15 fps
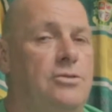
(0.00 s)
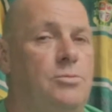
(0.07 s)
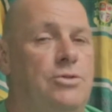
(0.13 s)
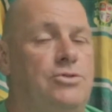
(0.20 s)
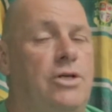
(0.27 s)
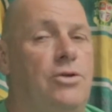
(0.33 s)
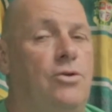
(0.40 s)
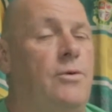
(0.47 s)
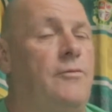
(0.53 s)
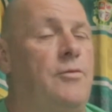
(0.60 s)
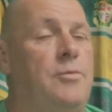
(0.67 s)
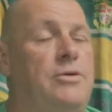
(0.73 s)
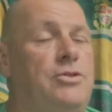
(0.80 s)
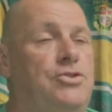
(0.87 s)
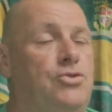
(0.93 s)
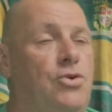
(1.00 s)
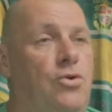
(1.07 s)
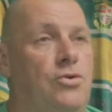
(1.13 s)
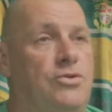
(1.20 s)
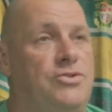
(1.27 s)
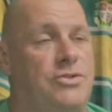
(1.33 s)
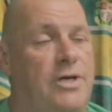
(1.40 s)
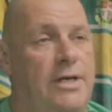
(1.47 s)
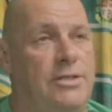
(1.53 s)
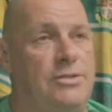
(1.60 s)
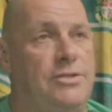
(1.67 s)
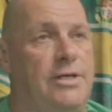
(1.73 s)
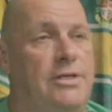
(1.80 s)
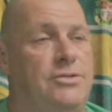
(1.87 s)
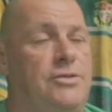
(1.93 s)
which I know everybody's short
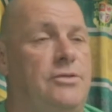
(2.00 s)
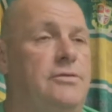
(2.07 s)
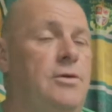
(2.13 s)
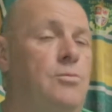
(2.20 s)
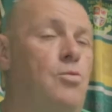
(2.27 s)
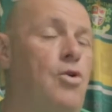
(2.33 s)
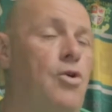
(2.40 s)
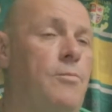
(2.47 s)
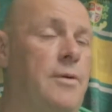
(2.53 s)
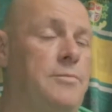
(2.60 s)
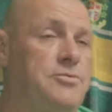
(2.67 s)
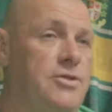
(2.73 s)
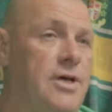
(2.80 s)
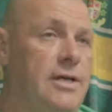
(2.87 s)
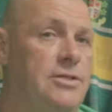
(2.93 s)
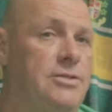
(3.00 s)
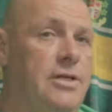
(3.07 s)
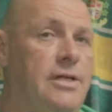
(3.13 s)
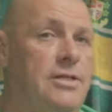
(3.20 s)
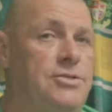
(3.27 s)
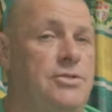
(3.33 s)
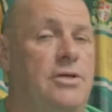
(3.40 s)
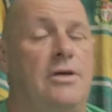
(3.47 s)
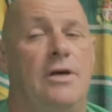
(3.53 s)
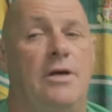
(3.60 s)
sizes, the warm-up sizes.